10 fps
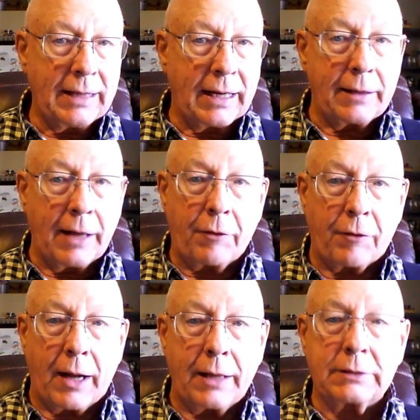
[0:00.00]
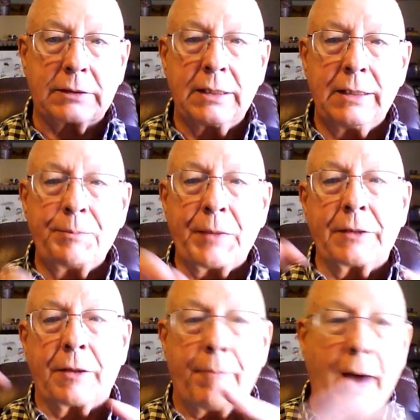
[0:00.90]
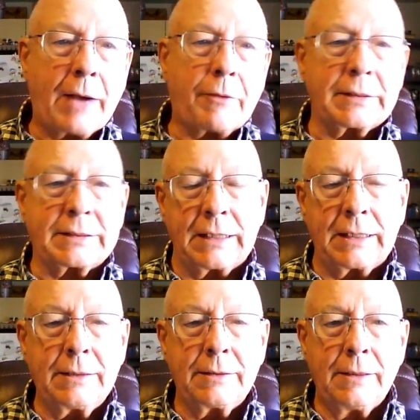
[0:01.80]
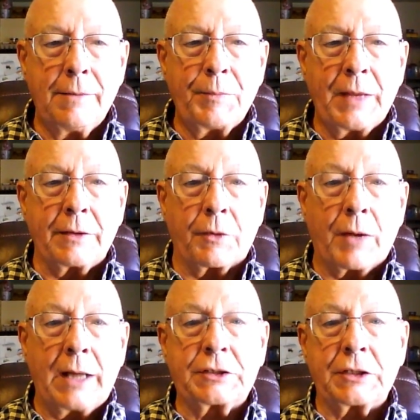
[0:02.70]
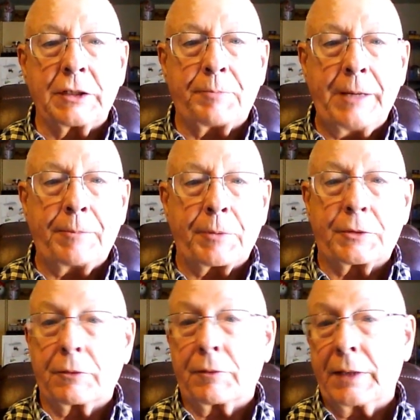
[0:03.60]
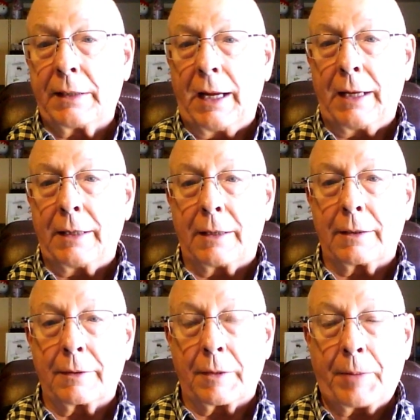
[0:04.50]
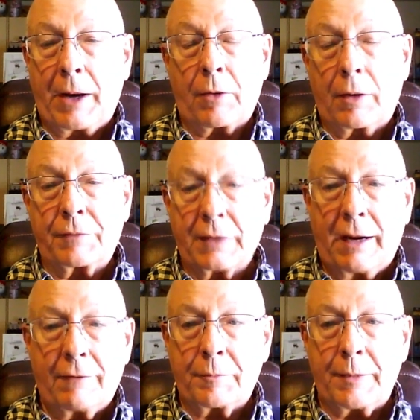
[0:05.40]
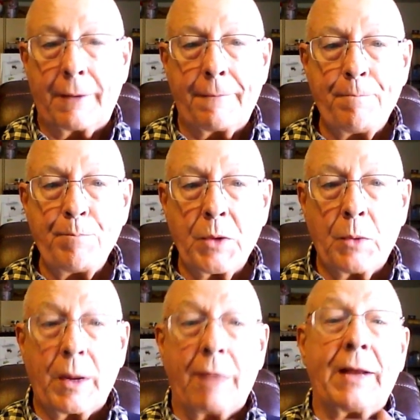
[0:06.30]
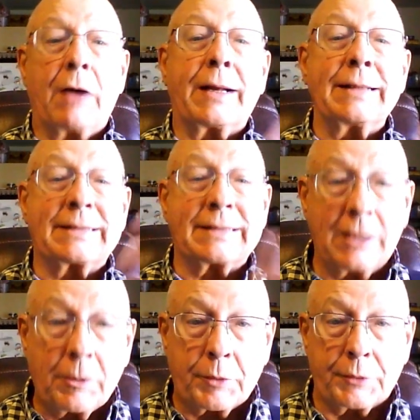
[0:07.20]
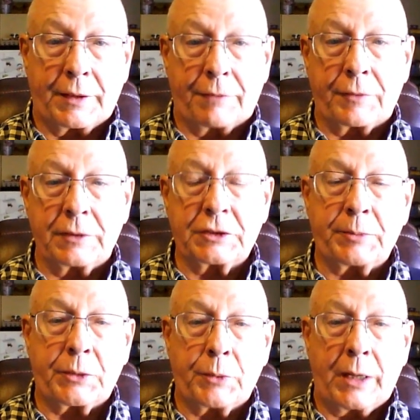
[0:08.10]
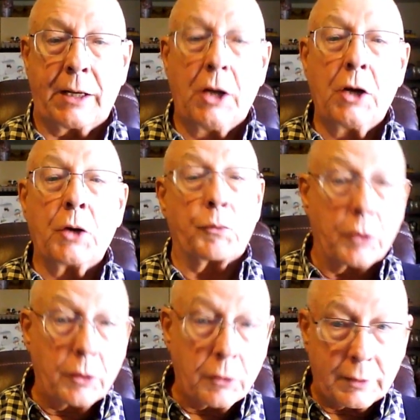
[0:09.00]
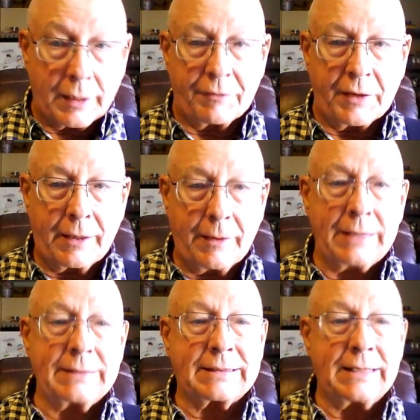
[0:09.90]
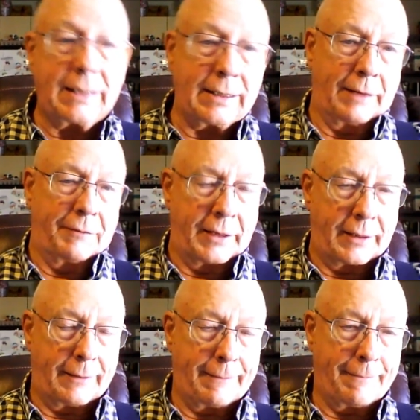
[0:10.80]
and their rights and democracy and the rights of the people to retain the power of the government, we have now considerable difference between rural living and city living.